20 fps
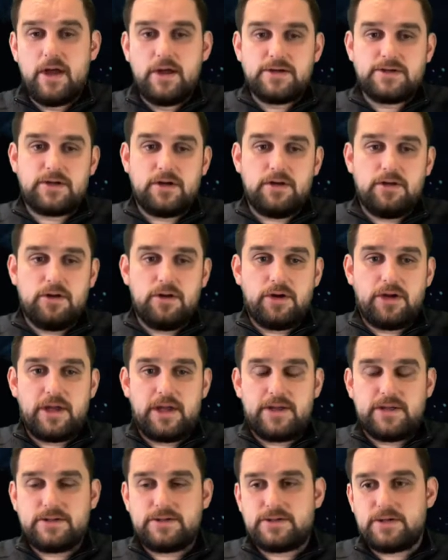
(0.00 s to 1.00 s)
So look
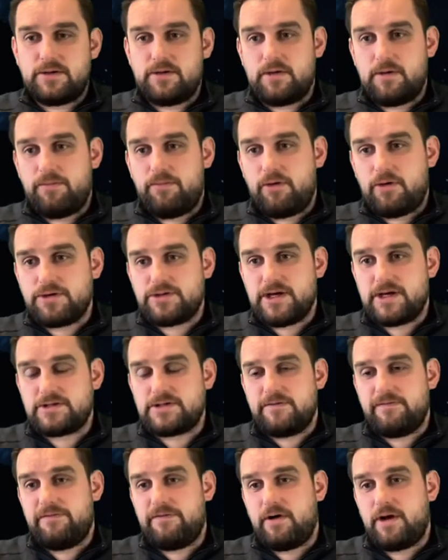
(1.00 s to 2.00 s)
into the
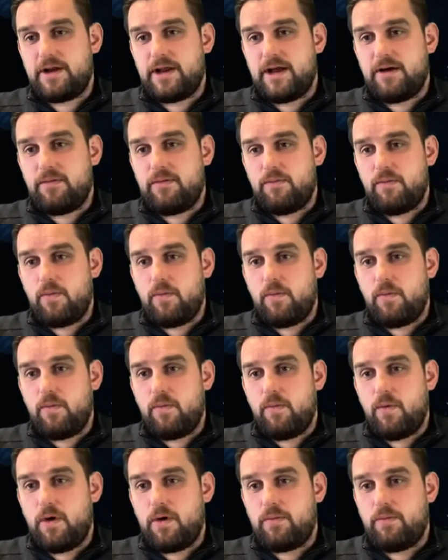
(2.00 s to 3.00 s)
project and find out
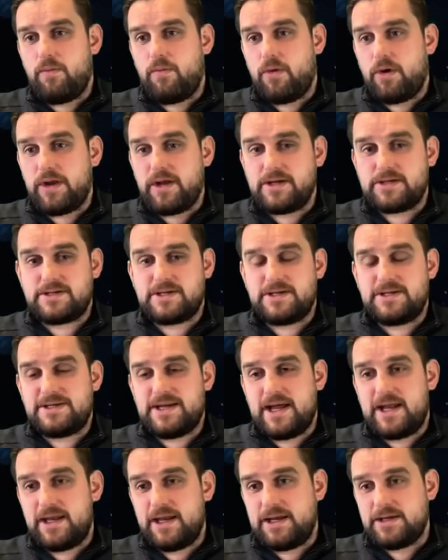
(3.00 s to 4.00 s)
what it's
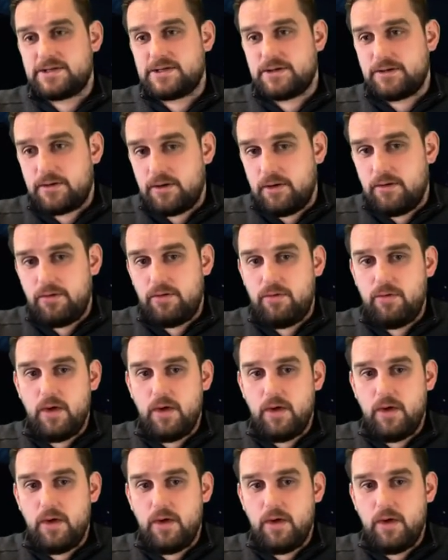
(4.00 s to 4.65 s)
intending to do,